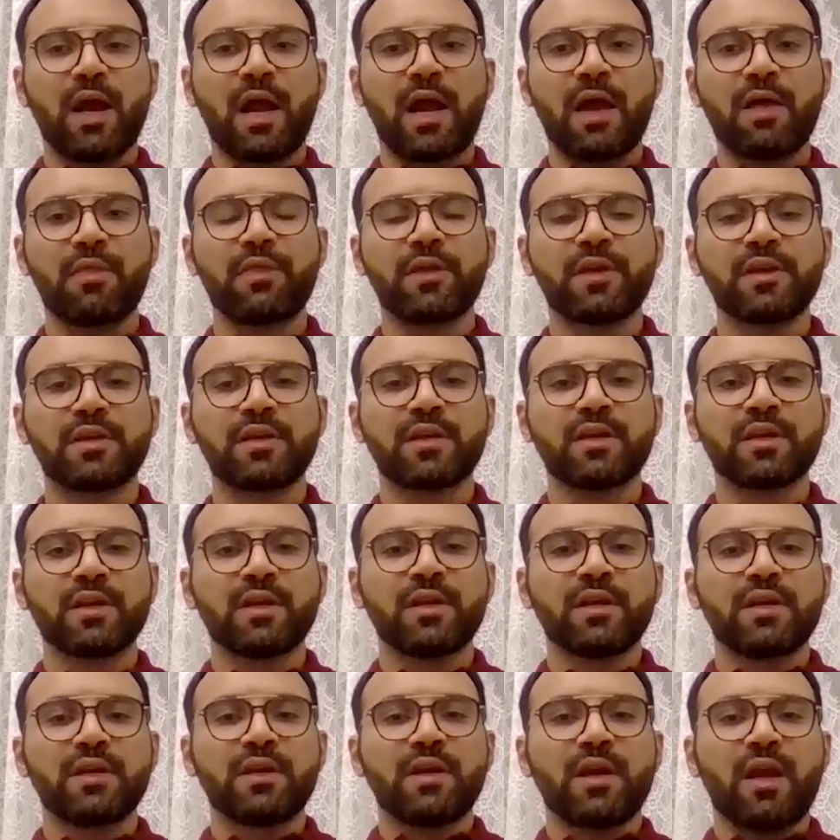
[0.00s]
I think
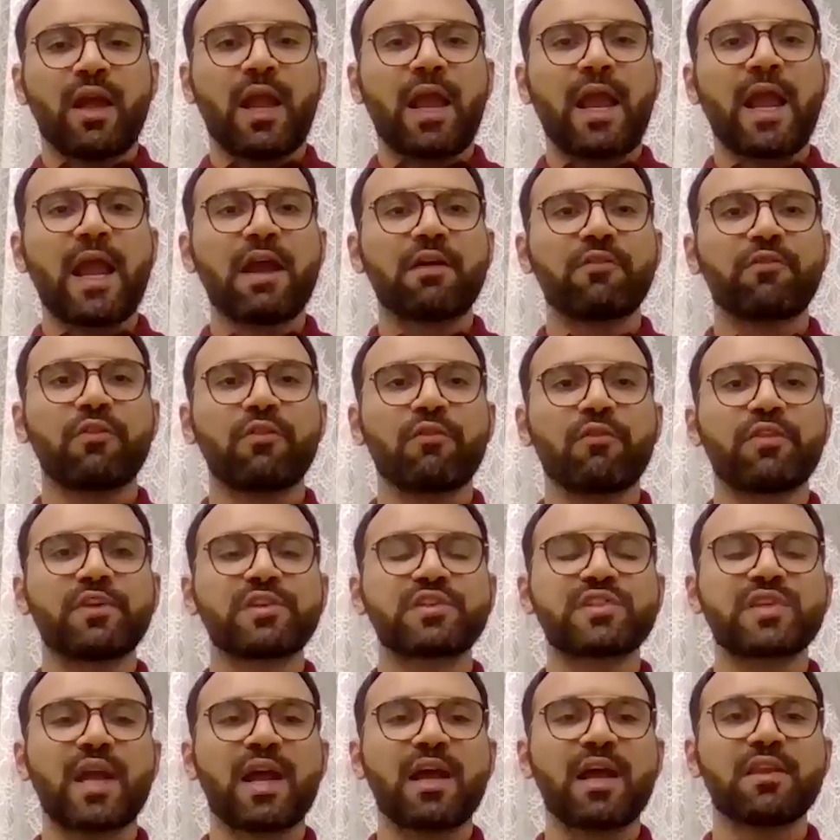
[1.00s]
half of
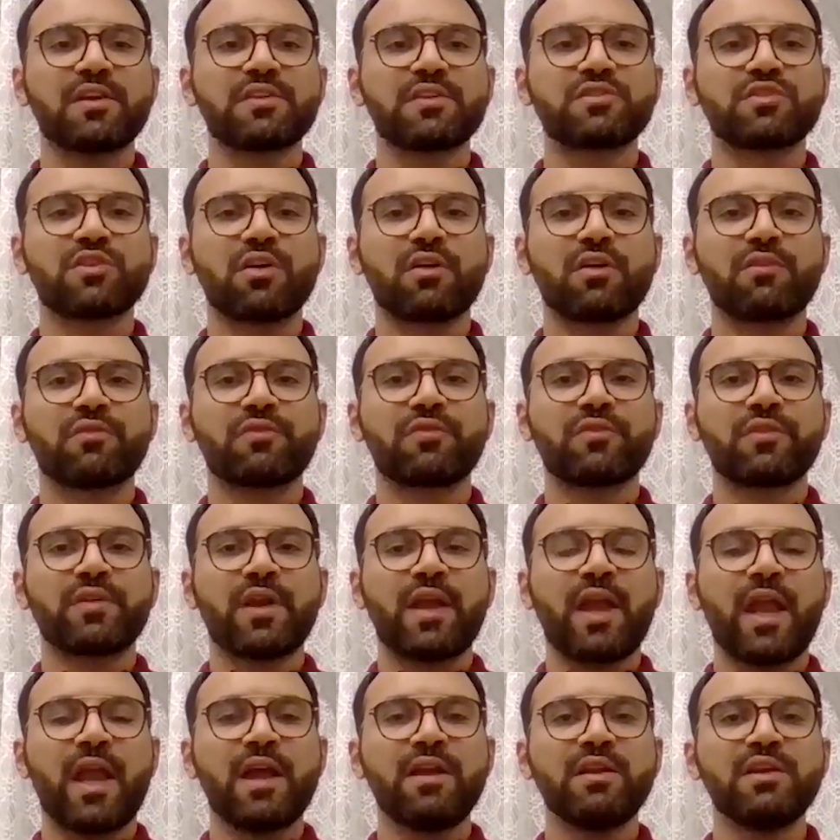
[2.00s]
the challenge of
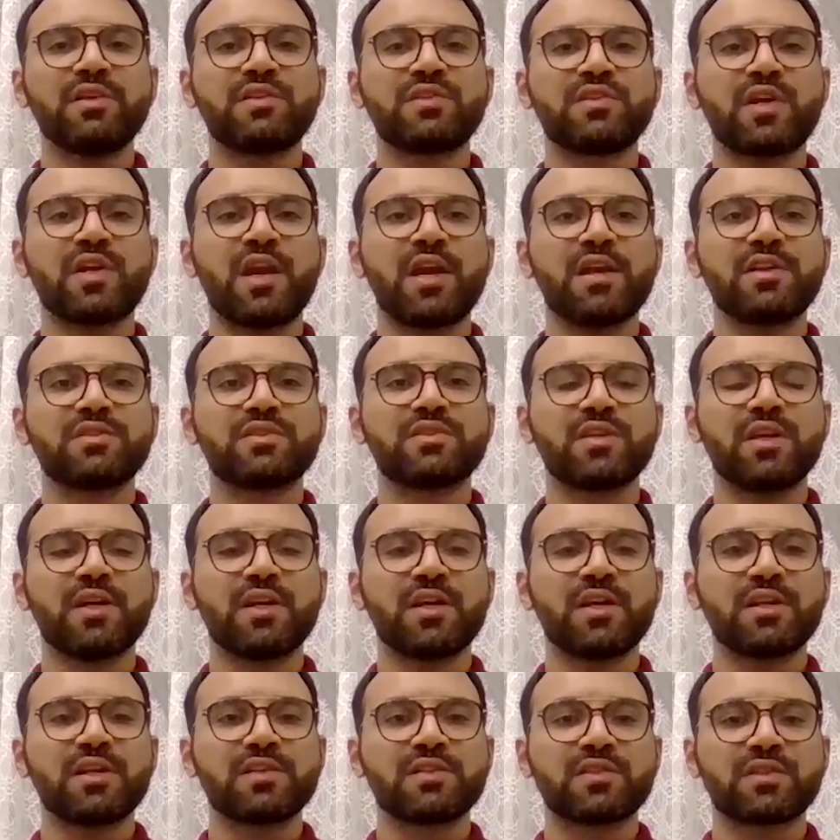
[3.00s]
any change
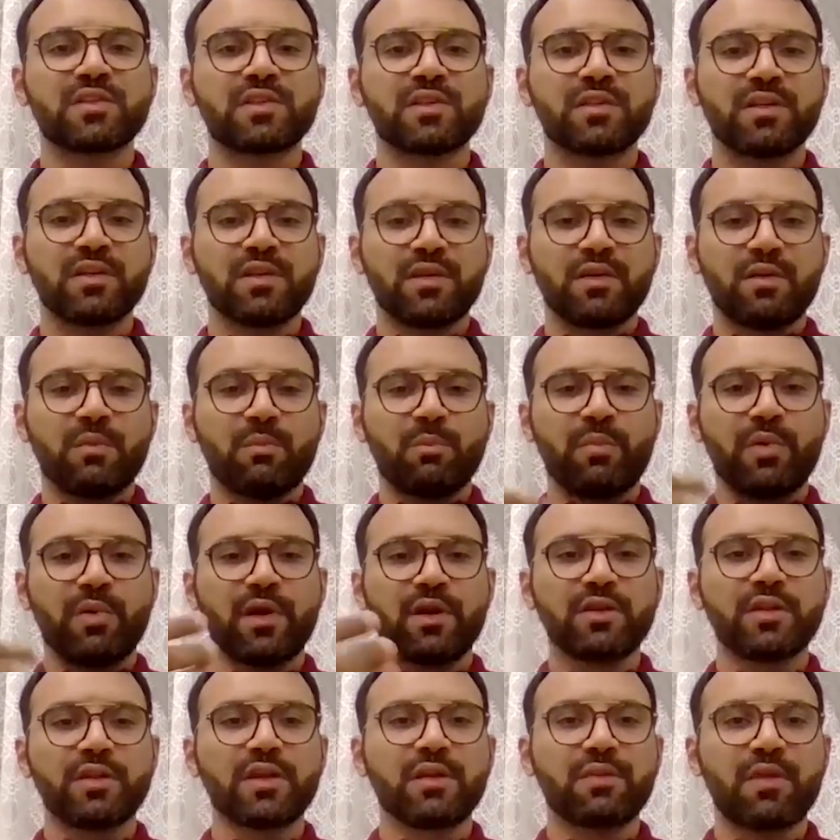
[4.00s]
is
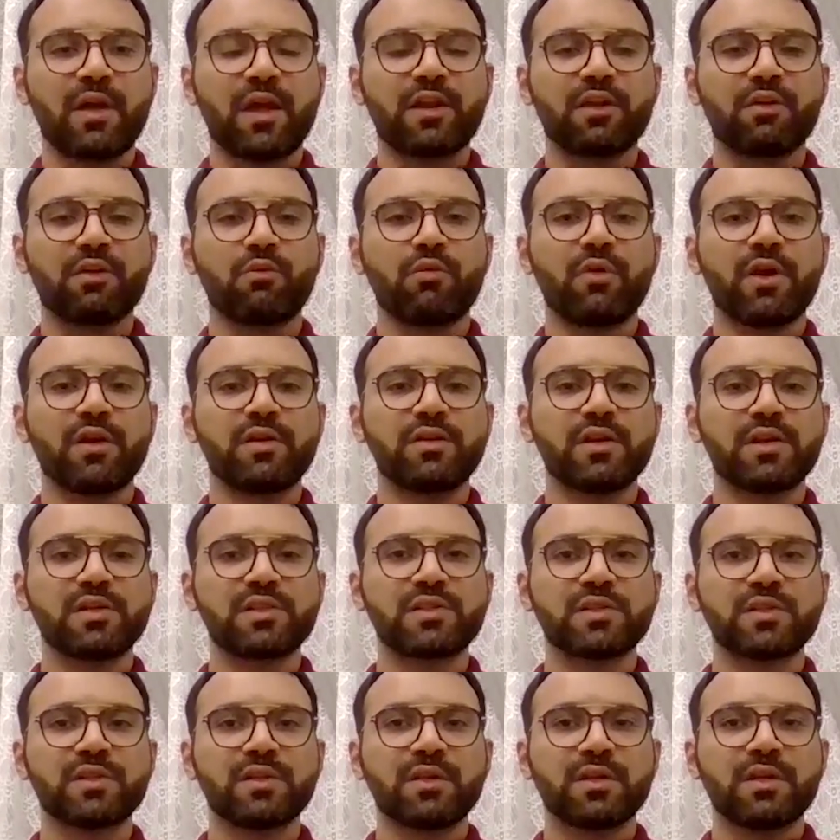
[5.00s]
building that
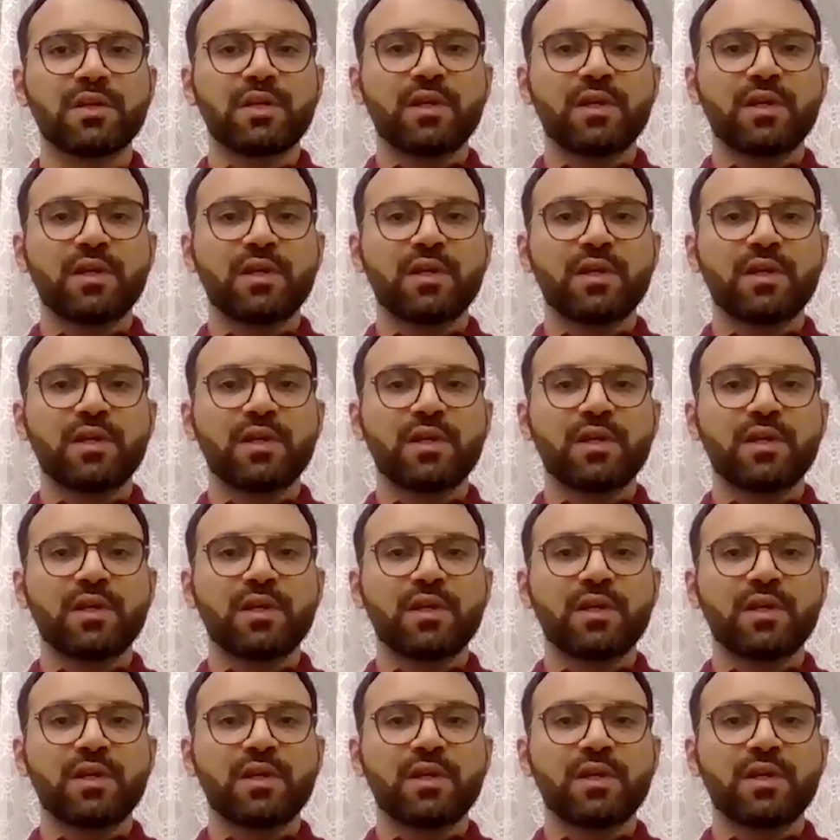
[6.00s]
awareness,